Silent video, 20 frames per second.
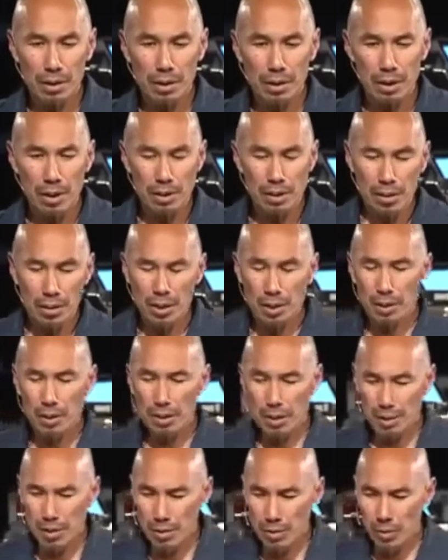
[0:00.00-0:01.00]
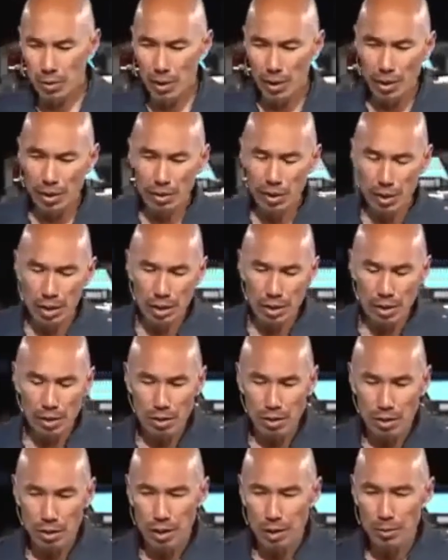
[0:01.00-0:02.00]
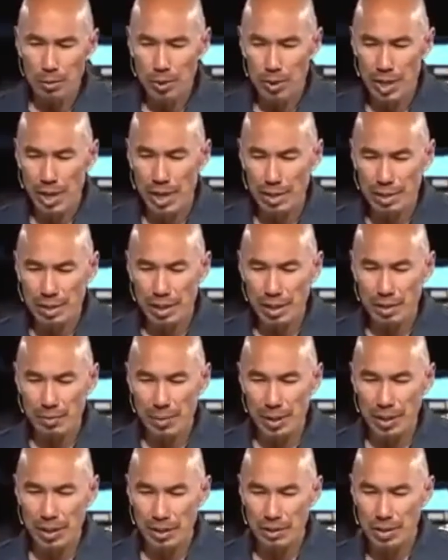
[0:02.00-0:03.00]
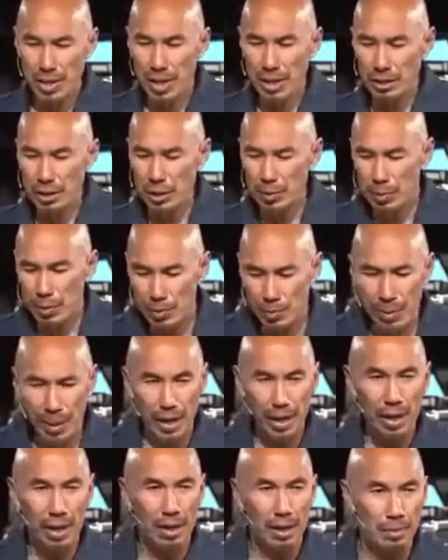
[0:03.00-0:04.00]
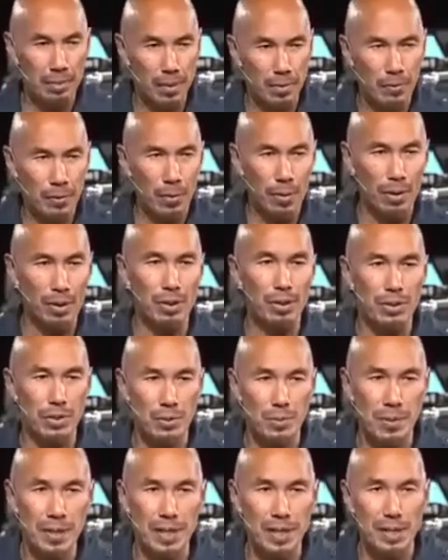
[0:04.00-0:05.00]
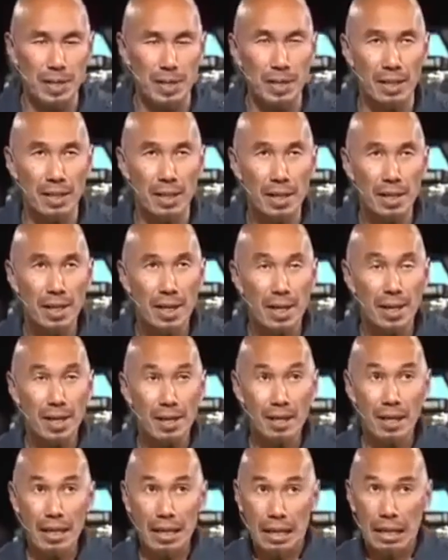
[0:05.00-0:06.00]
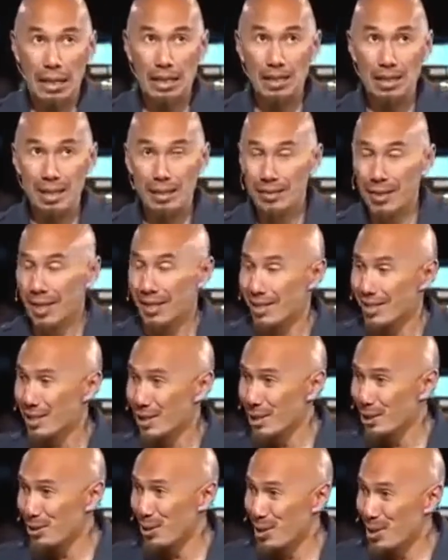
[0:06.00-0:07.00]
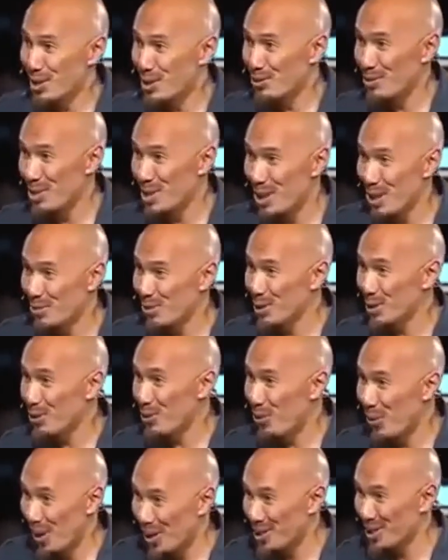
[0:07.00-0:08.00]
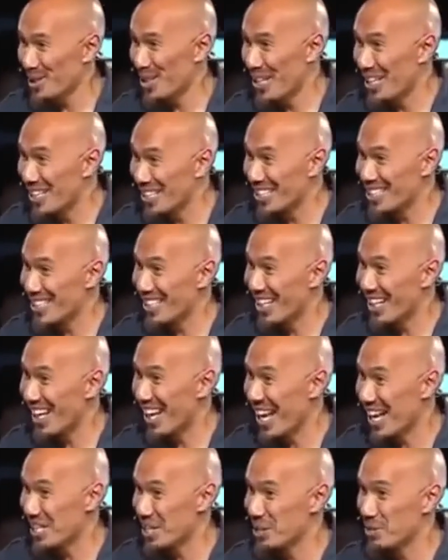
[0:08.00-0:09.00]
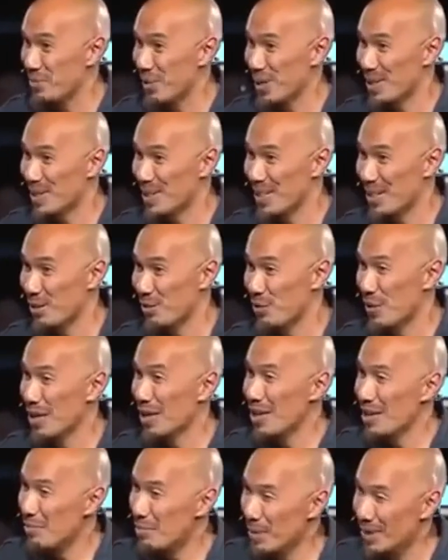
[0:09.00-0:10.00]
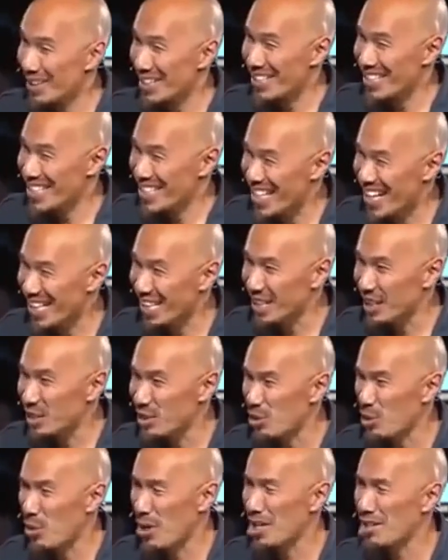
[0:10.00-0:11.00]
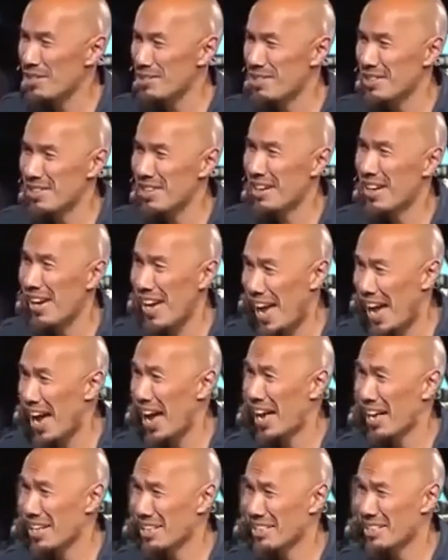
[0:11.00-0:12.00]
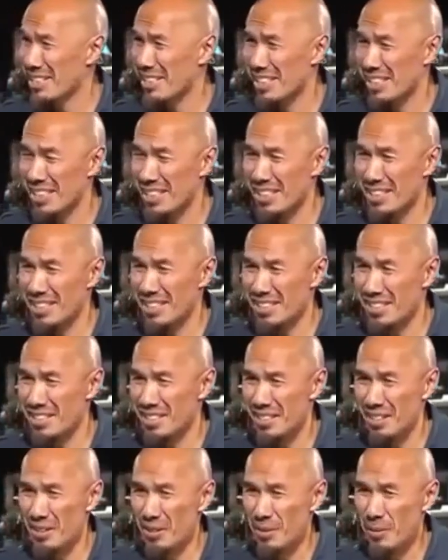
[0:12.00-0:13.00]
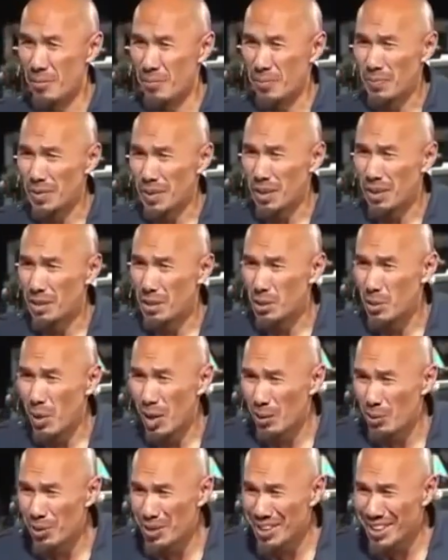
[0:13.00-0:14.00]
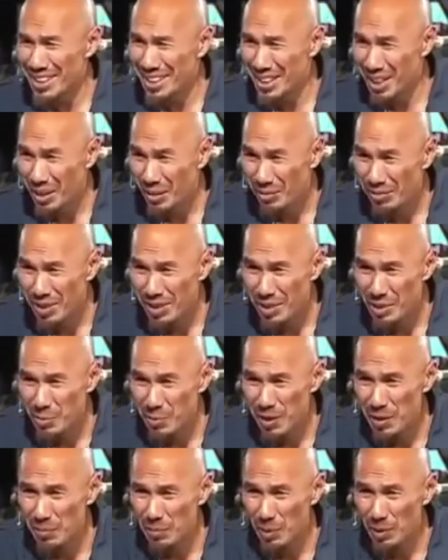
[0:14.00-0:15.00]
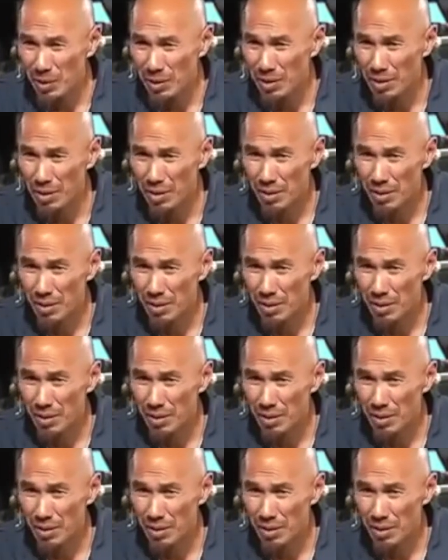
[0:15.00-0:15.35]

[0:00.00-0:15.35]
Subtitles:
That's why John was asking me, he goes, how do you prepare before you speak? And I said, I've got a series of 7 questions that I ask myself. But the second question I ask is, do I really love these people?